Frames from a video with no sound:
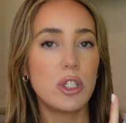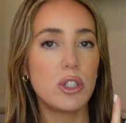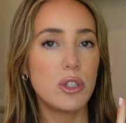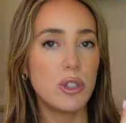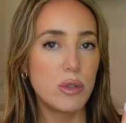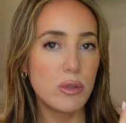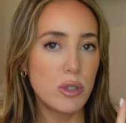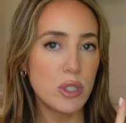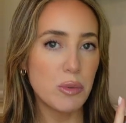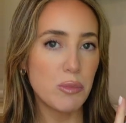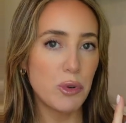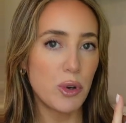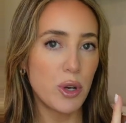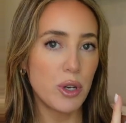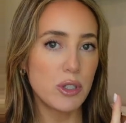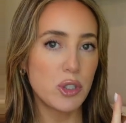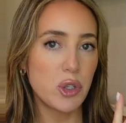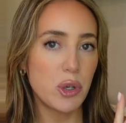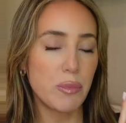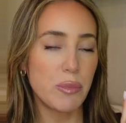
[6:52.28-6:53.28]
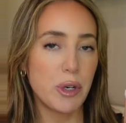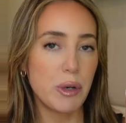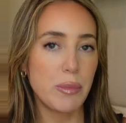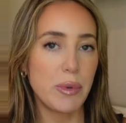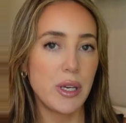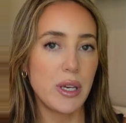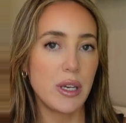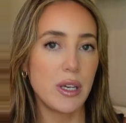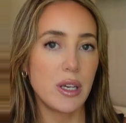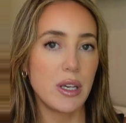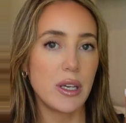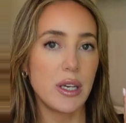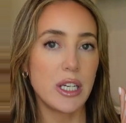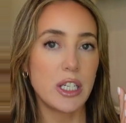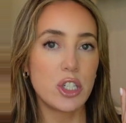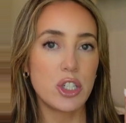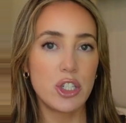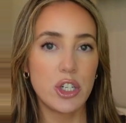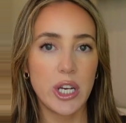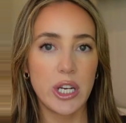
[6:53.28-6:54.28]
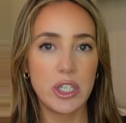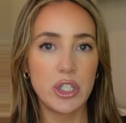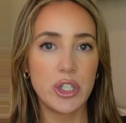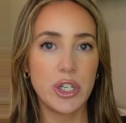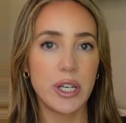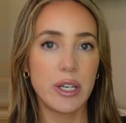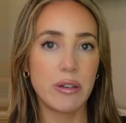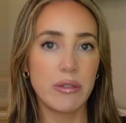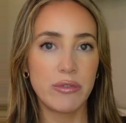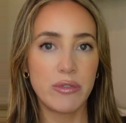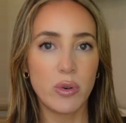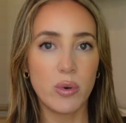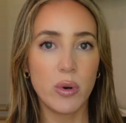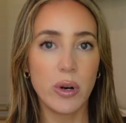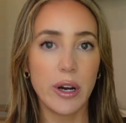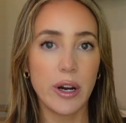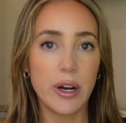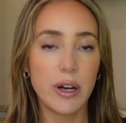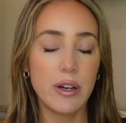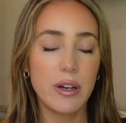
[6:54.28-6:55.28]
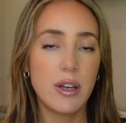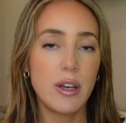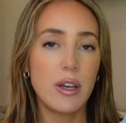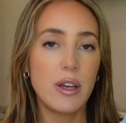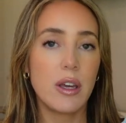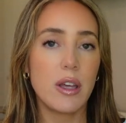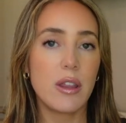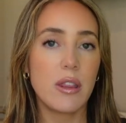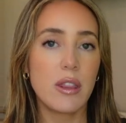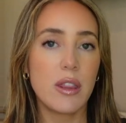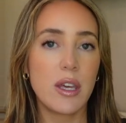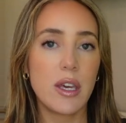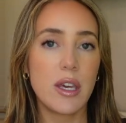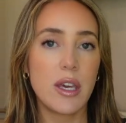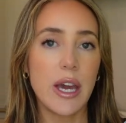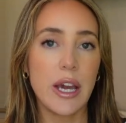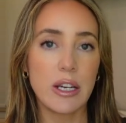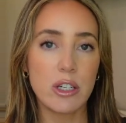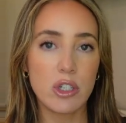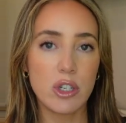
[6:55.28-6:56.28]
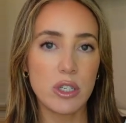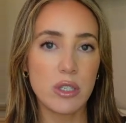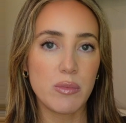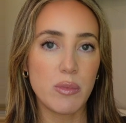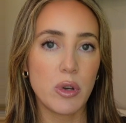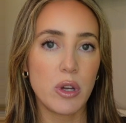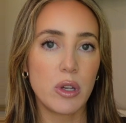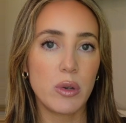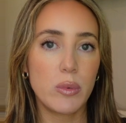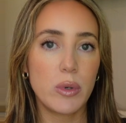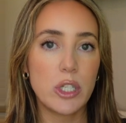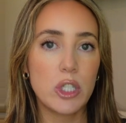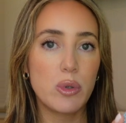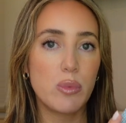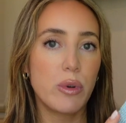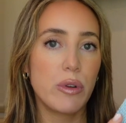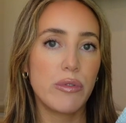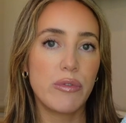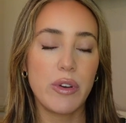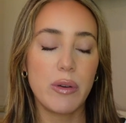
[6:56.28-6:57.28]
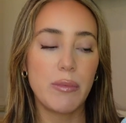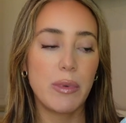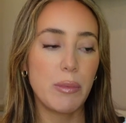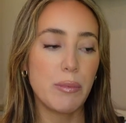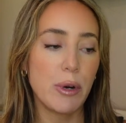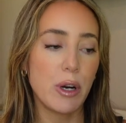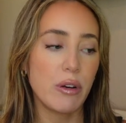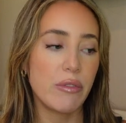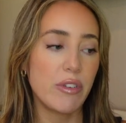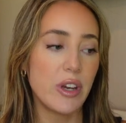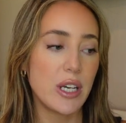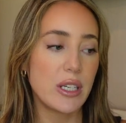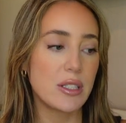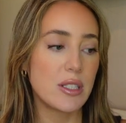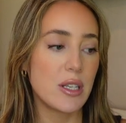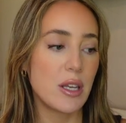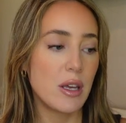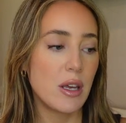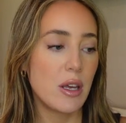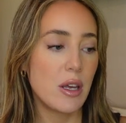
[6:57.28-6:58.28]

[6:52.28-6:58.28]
too small, so I'm gonna be exchanging for the extra small, which will fit me perfect